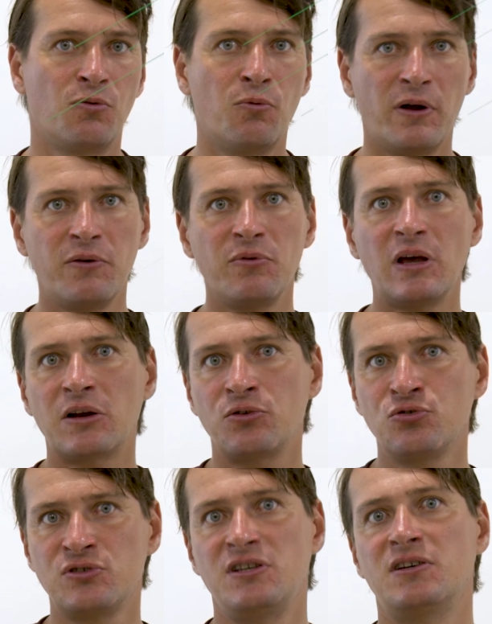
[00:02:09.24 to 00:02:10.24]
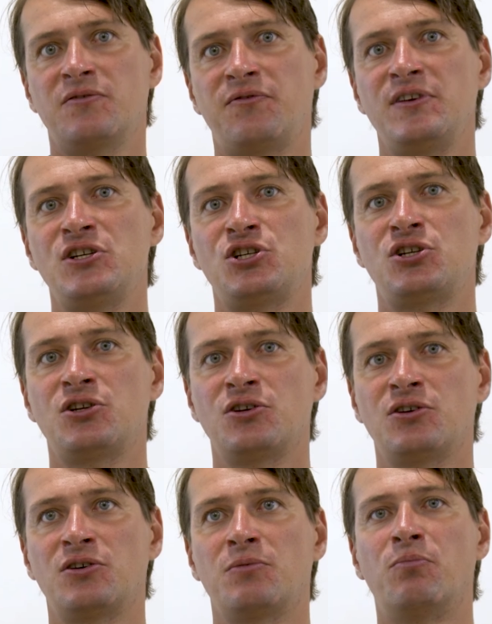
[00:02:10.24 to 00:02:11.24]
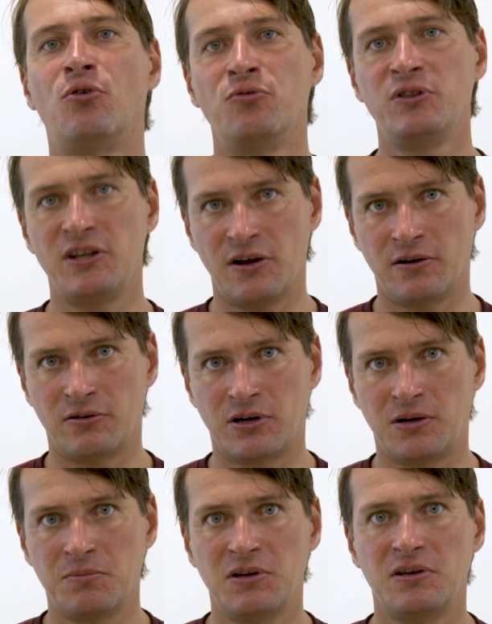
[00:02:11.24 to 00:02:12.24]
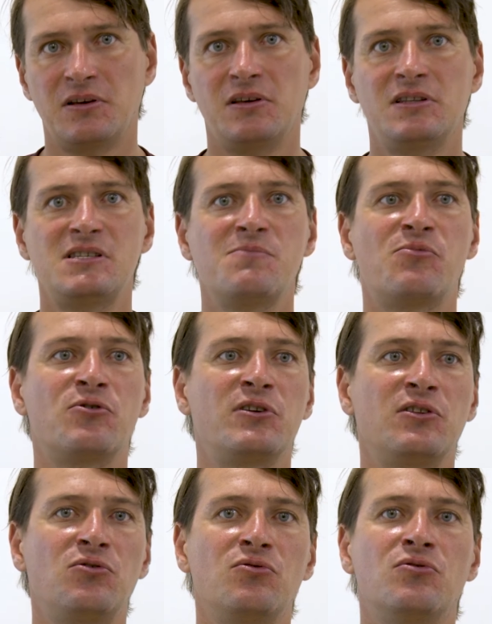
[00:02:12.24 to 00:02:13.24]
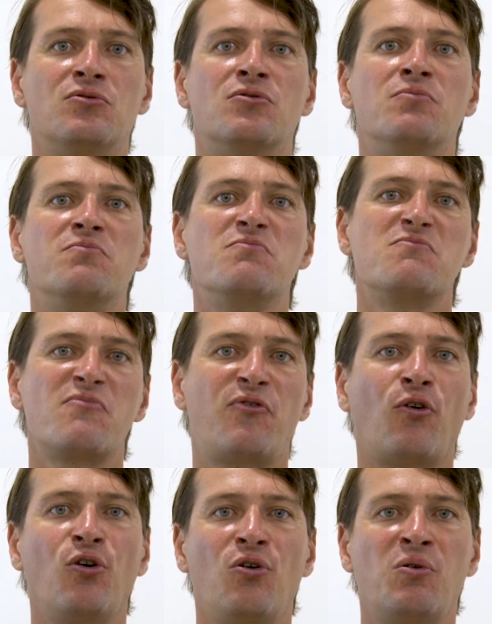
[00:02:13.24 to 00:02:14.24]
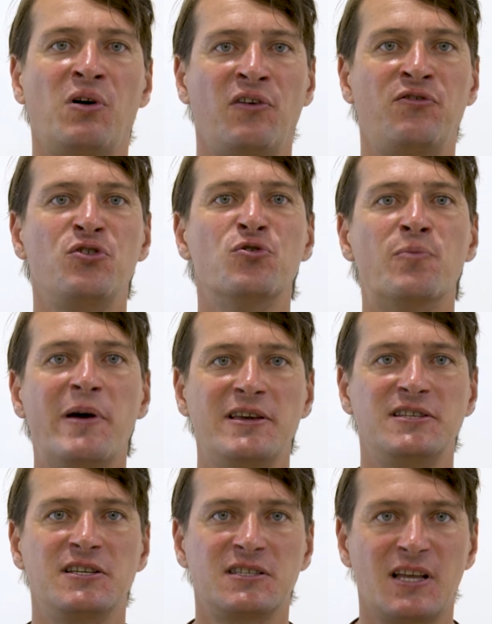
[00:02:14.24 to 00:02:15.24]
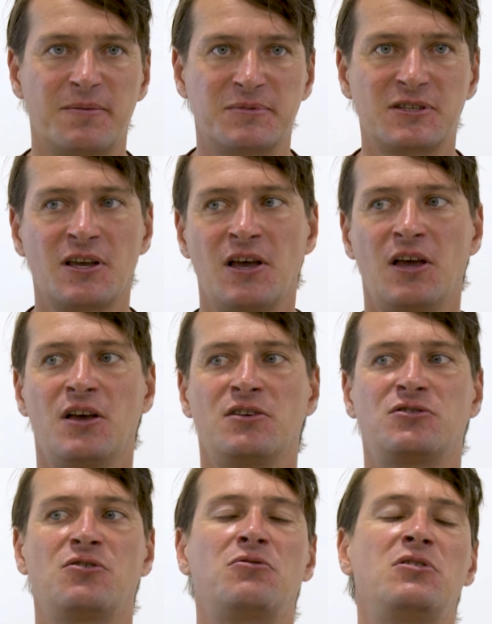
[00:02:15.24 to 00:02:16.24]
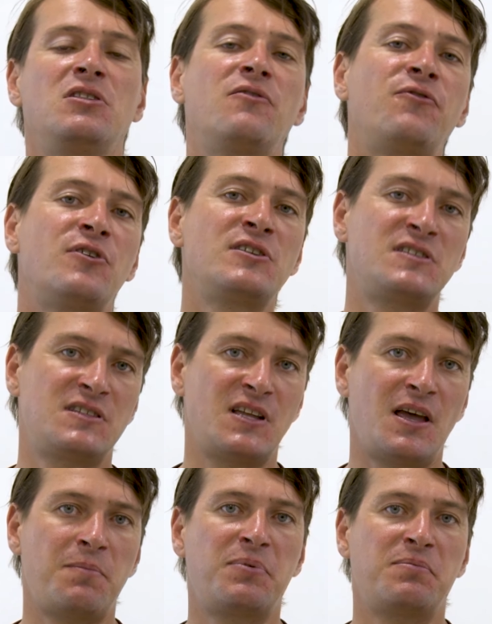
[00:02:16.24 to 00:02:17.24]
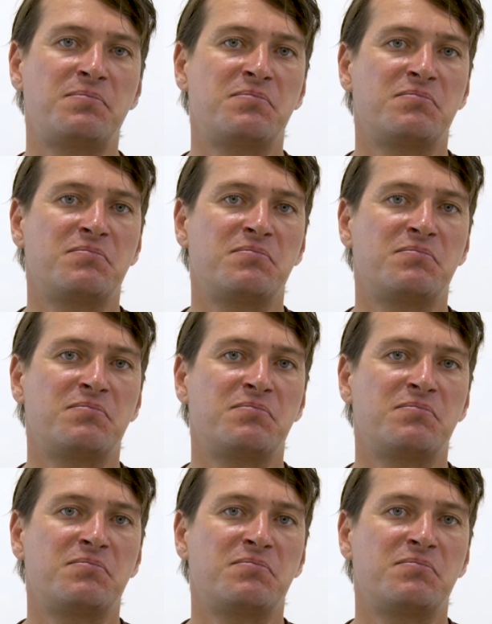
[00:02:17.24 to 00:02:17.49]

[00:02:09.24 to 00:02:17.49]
when we are using a fishbone diagram, it's important to follow a few basic steps. So in the first step,